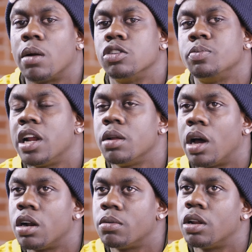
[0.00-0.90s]
thing I respect
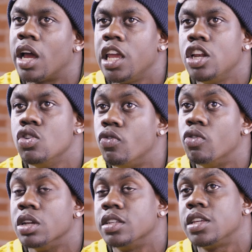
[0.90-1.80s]
about him, like he do
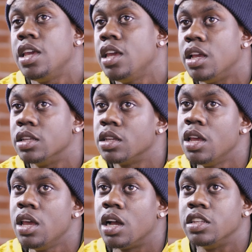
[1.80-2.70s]
for his kids,
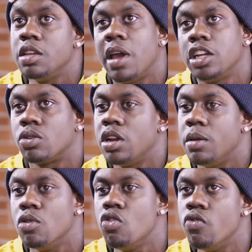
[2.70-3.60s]
cause he make sure
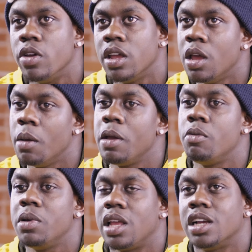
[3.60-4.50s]
he moving.
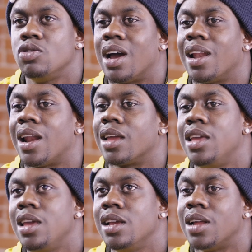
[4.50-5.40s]
People be thinking that you got a lot of
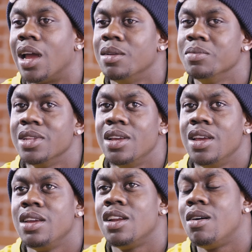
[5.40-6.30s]
kids, like
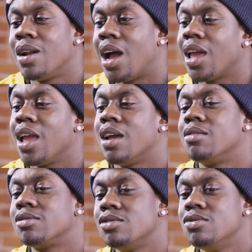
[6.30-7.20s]
you know what? I can't
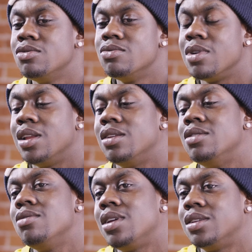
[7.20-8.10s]
go to school
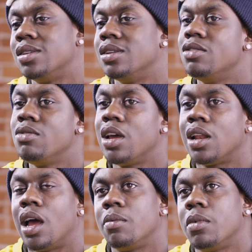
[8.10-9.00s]
and do this and do
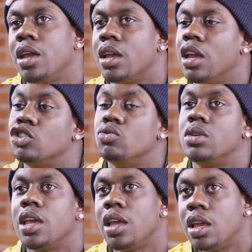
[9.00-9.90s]
that. Like man, yes you
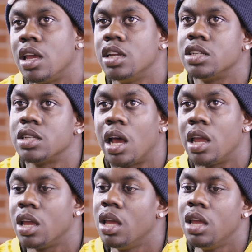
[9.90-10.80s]
can. It's just
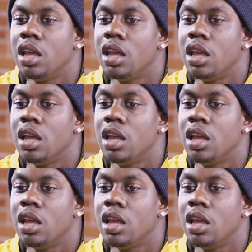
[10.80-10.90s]
like